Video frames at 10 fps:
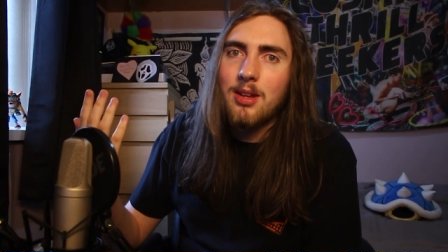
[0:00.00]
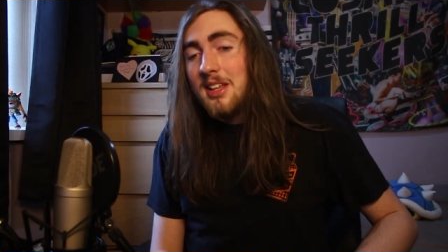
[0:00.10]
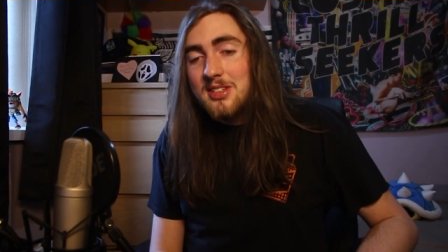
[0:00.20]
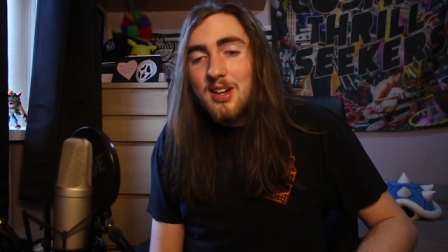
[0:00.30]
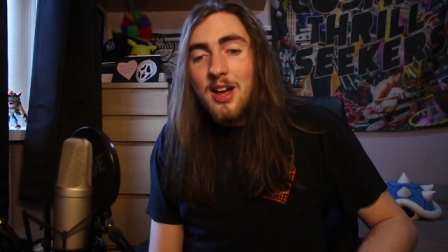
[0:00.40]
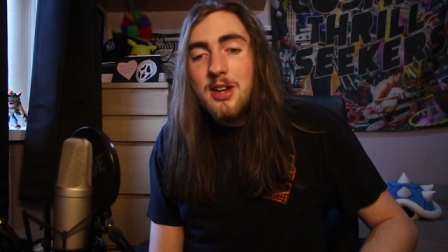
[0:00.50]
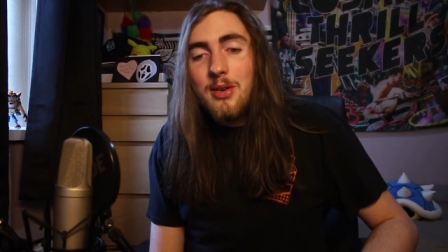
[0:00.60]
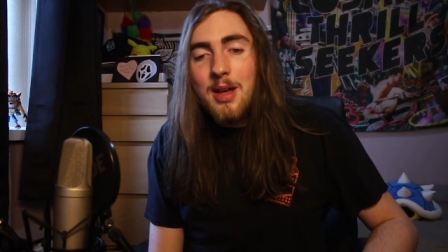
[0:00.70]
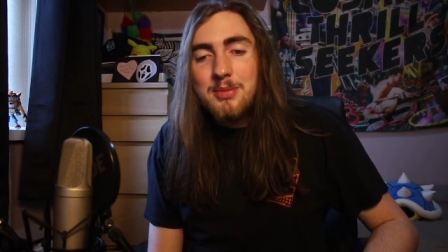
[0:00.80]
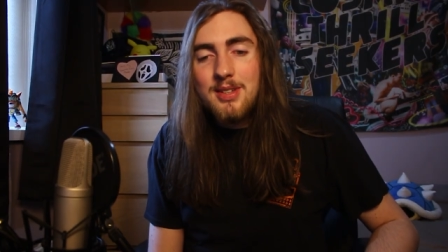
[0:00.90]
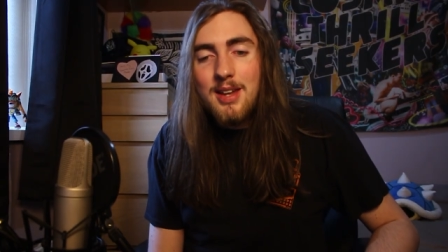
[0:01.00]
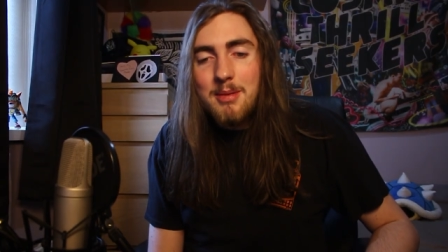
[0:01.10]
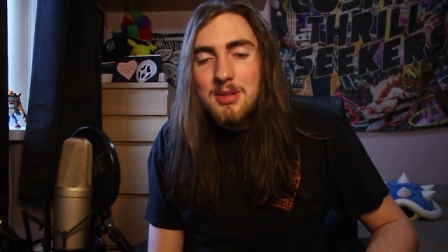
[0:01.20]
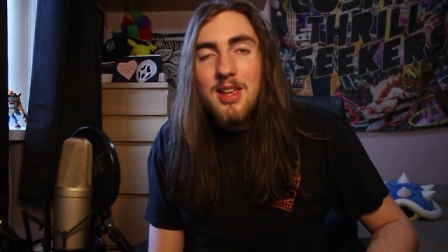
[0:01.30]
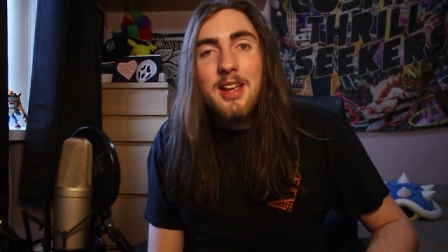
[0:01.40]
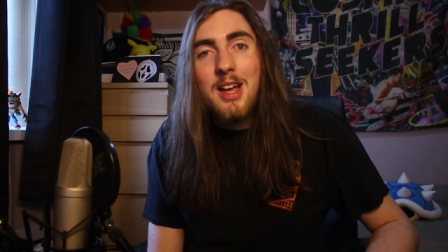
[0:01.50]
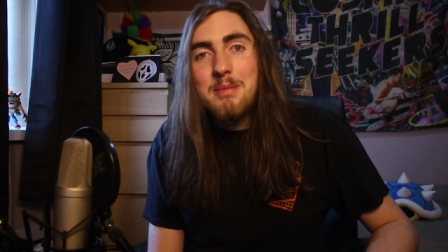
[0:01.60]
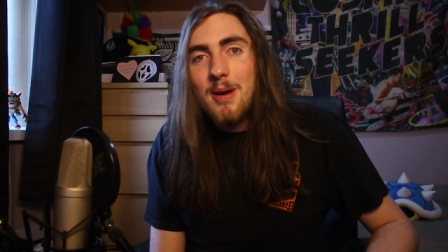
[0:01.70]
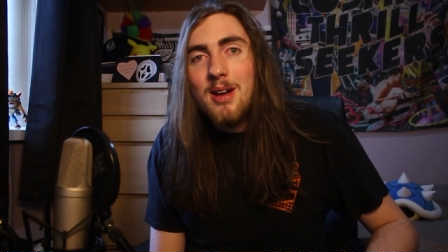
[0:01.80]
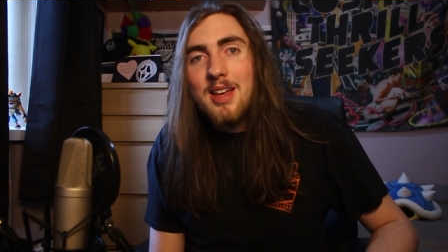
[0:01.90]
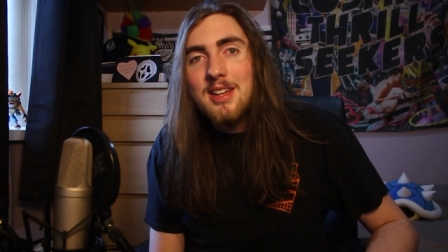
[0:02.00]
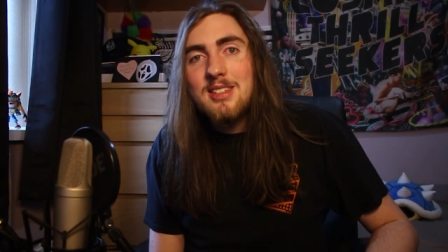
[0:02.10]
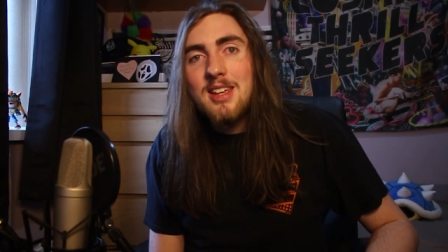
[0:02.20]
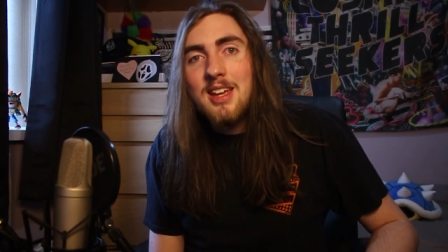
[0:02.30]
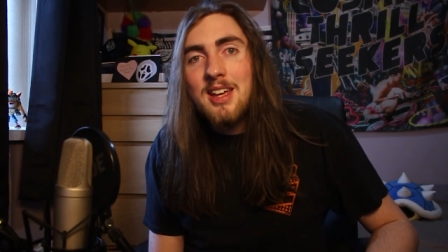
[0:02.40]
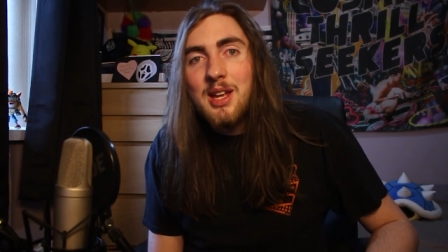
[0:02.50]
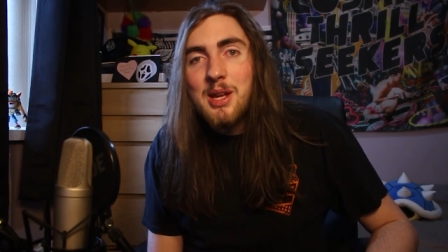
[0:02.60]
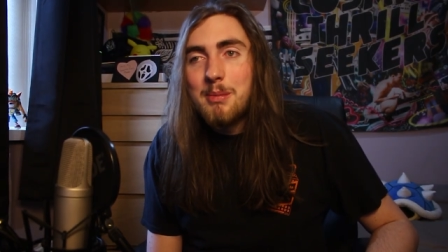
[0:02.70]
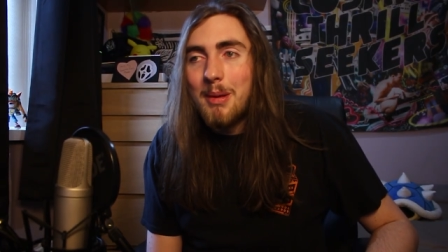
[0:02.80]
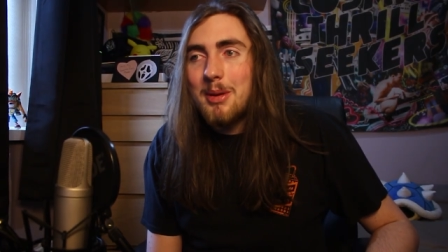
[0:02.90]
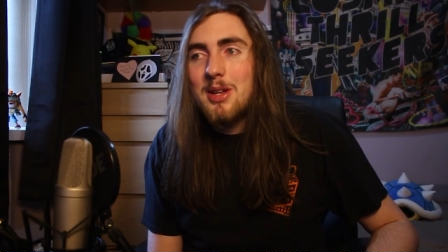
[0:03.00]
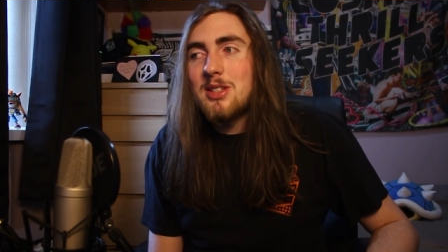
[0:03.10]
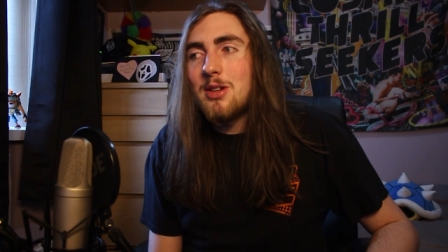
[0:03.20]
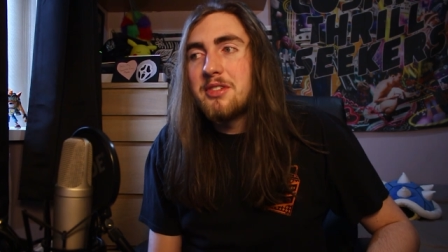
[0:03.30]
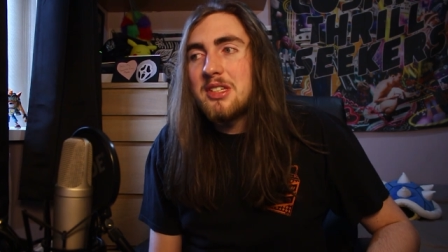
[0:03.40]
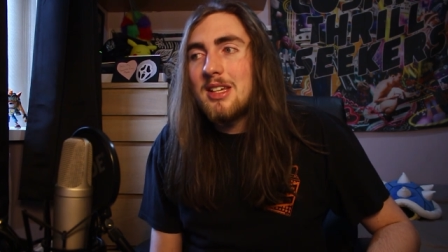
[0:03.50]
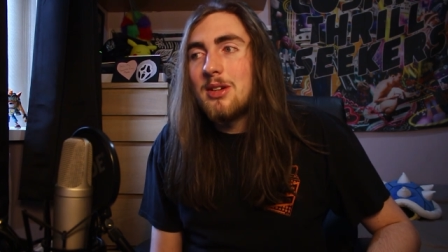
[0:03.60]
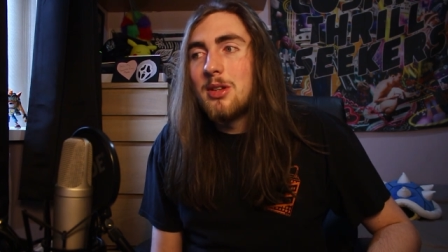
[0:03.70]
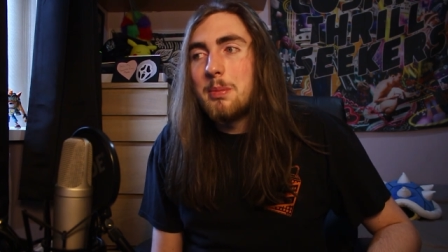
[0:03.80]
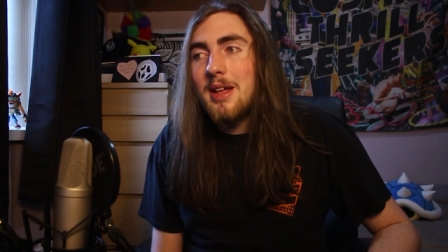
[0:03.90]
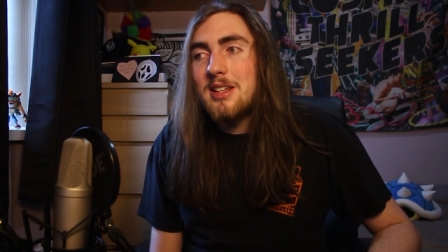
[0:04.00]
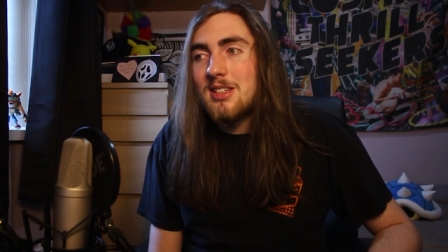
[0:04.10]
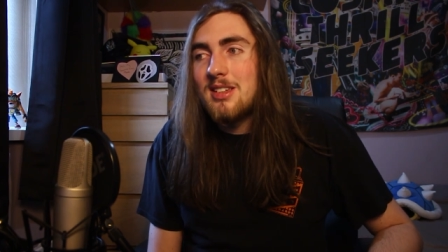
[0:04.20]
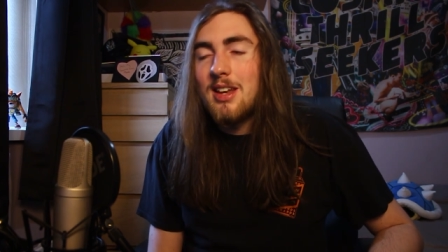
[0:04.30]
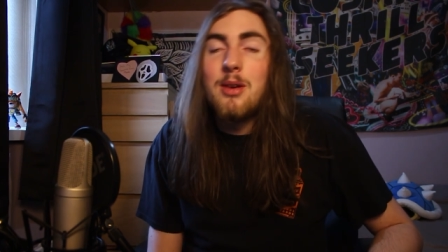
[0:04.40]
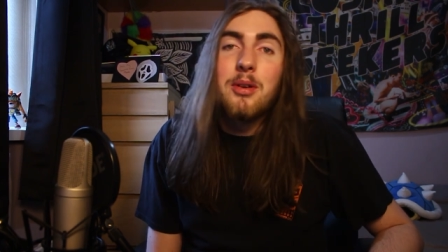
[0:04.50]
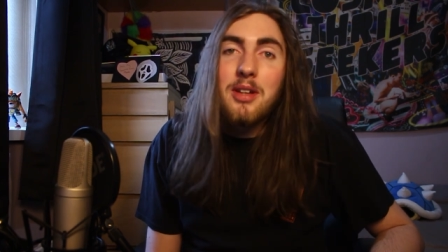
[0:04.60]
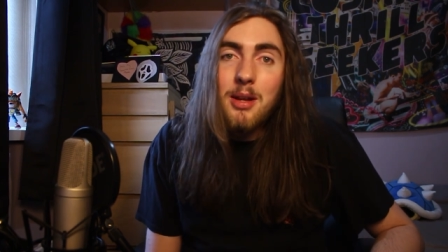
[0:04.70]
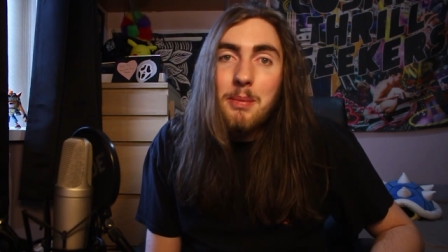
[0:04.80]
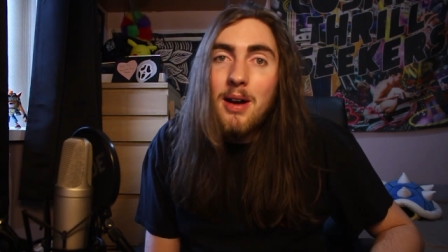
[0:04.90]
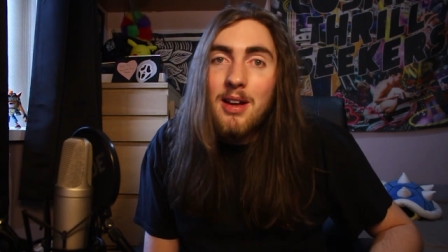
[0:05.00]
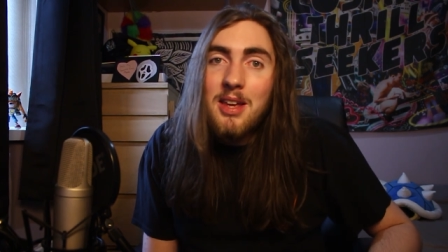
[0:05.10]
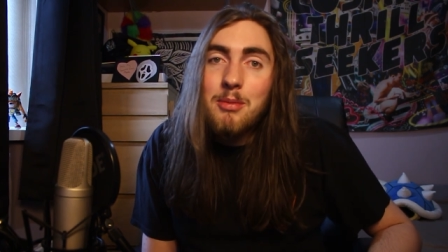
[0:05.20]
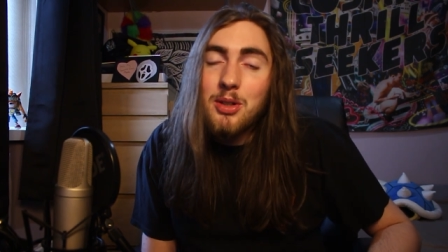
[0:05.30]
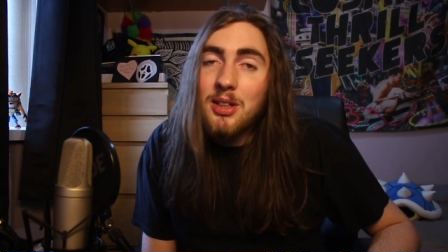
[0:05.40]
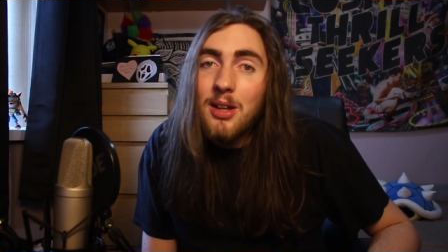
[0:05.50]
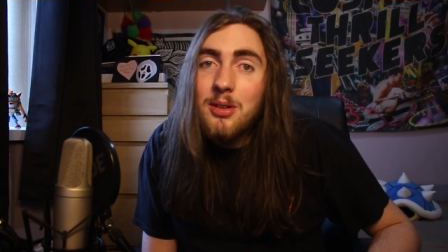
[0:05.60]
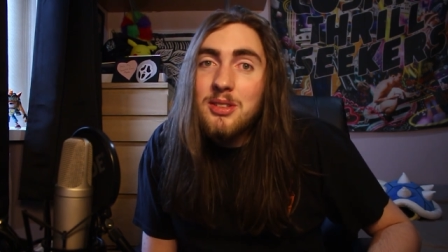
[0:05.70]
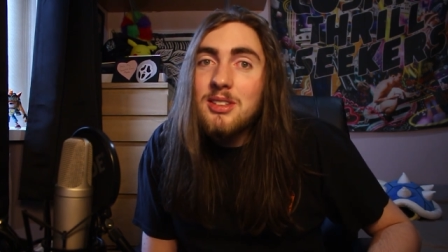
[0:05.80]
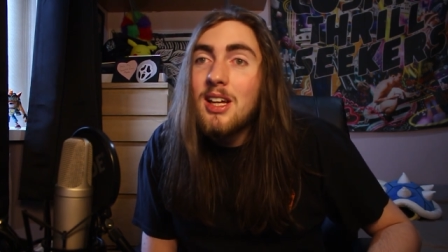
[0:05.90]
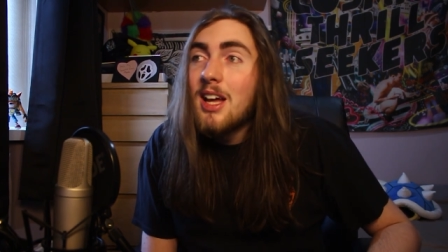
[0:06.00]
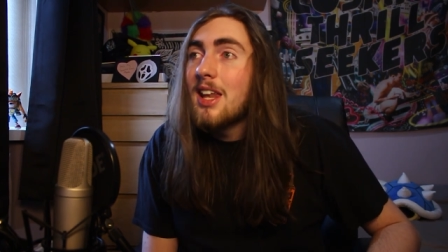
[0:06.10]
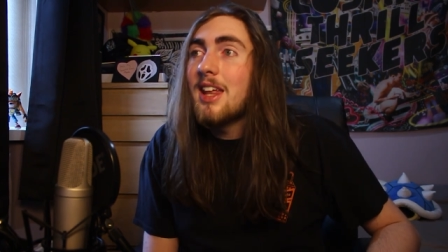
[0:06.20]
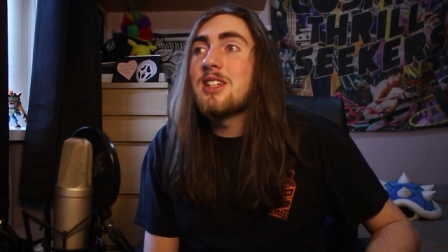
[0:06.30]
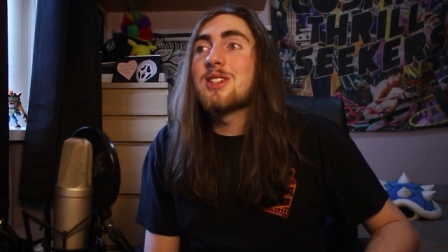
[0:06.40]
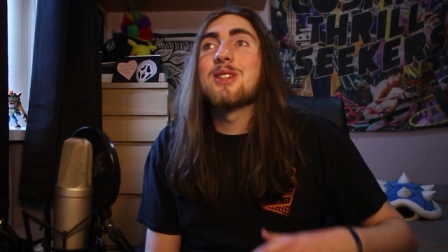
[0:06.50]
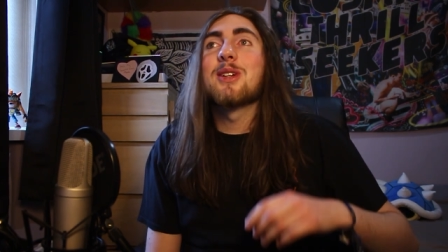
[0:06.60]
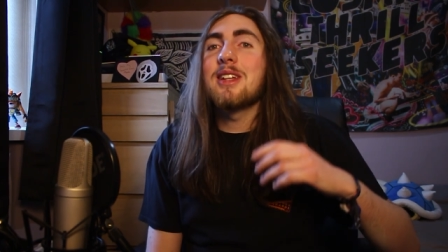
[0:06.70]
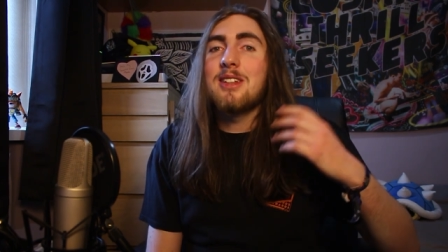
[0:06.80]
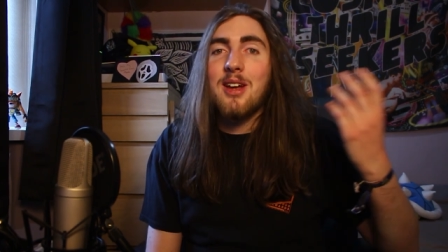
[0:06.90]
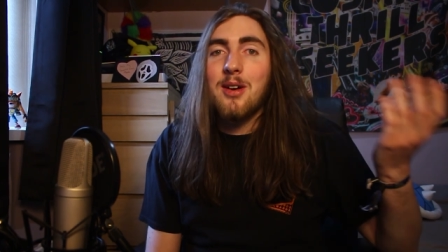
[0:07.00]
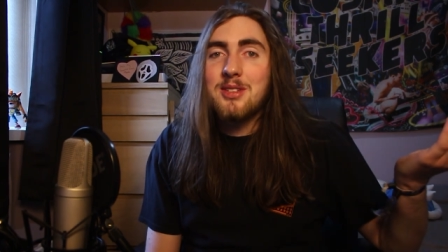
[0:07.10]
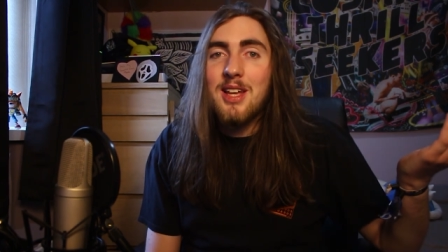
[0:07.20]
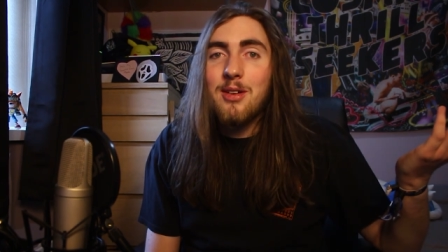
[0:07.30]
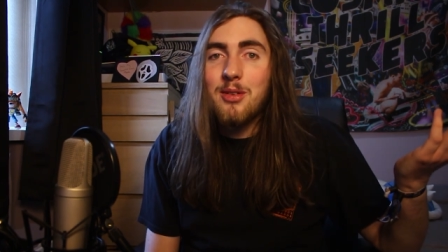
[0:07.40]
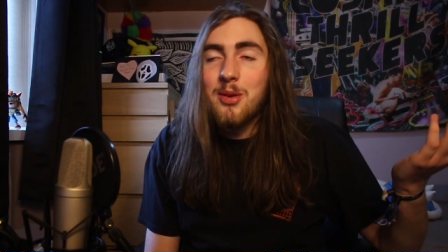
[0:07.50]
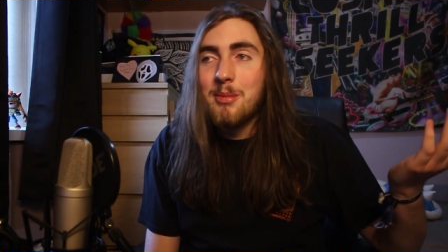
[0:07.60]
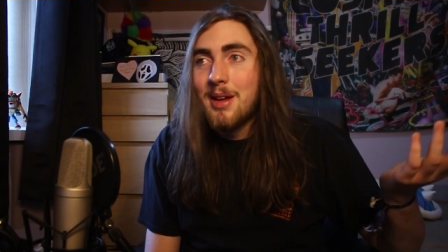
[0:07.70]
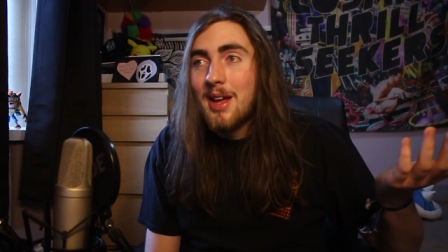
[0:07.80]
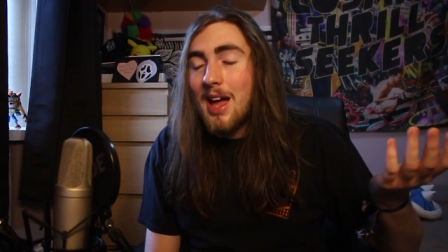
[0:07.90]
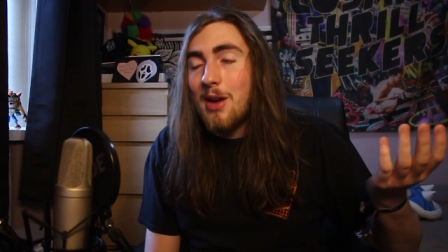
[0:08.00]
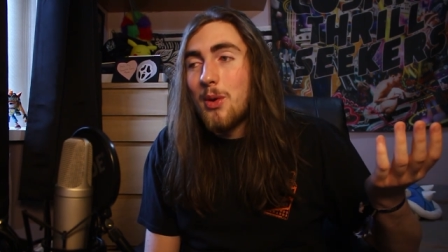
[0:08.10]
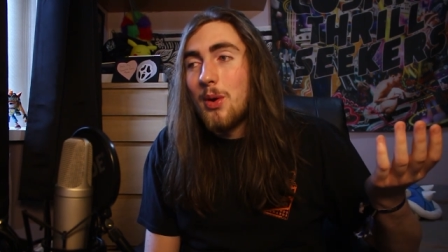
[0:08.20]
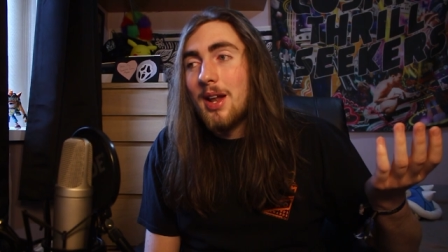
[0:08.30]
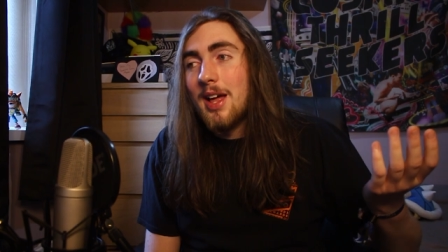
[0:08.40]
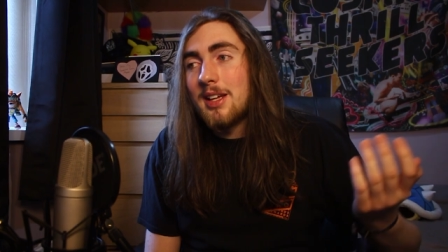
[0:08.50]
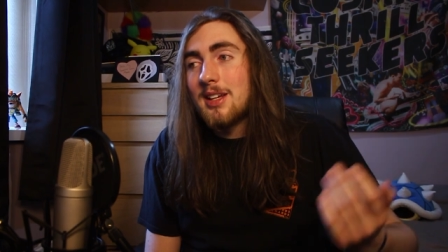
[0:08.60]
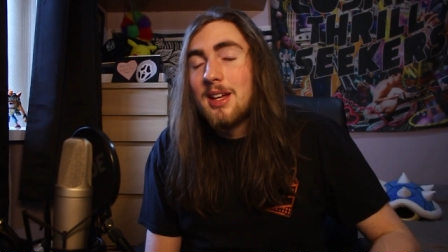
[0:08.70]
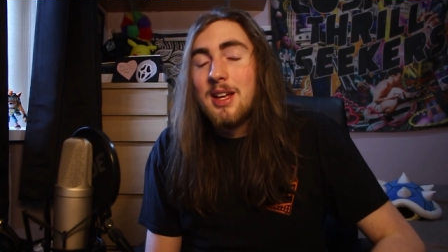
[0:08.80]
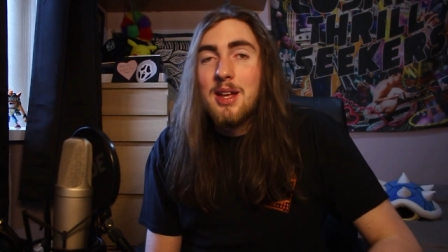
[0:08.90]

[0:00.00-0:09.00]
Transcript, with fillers: Listen, I know Amsterdam is like a party city, but because obviously all the places that they were gonna party in were closed, they just took it to the hotel room, and we were like,